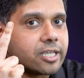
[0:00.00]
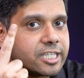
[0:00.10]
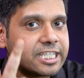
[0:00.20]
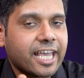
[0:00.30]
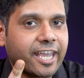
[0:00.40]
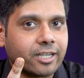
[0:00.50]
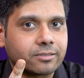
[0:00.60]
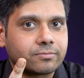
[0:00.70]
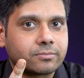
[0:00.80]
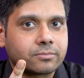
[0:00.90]
Second,
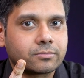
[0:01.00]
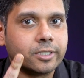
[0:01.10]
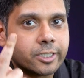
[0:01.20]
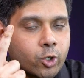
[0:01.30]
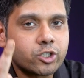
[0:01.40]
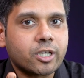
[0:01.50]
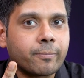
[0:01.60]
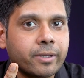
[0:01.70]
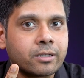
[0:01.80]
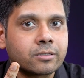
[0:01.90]
don't
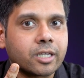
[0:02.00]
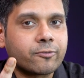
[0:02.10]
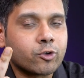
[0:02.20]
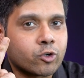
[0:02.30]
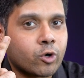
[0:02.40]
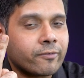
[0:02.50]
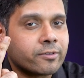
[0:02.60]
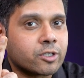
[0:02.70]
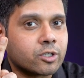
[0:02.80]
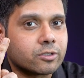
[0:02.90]
jump in if you don't have
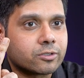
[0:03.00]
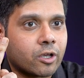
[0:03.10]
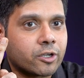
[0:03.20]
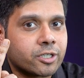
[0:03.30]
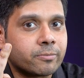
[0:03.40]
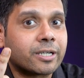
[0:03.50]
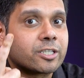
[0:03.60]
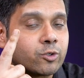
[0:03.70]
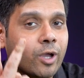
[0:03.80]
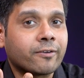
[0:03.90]
the scholarship
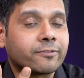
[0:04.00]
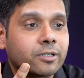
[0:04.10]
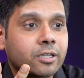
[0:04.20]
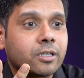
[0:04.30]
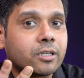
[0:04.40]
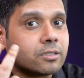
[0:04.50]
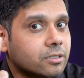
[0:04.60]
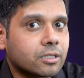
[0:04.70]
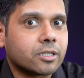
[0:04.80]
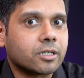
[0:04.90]
but you have
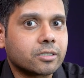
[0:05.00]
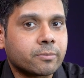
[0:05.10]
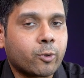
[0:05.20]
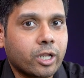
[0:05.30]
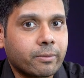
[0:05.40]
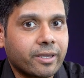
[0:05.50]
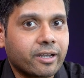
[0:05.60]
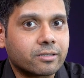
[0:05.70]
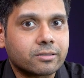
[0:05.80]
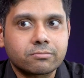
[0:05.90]
supporting
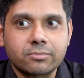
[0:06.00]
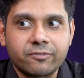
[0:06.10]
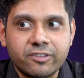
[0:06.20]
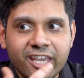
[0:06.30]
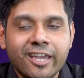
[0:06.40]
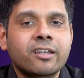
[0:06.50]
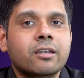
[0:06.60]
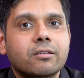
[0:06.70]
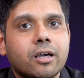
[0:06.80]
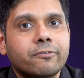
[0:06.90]
parents. If they
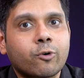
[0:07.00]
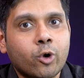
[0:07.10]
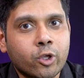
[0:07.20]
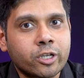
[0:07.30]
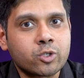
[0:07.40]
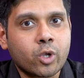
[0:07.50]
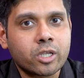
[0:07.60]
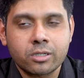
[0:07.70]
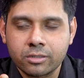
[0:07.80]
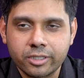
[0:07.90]
can afford your
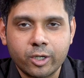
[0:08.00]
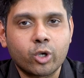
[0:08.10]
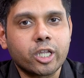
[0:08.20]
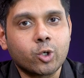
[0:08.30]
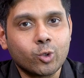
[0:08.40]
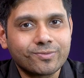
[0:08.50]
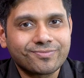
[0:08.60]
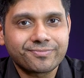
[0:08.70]
education, then only go.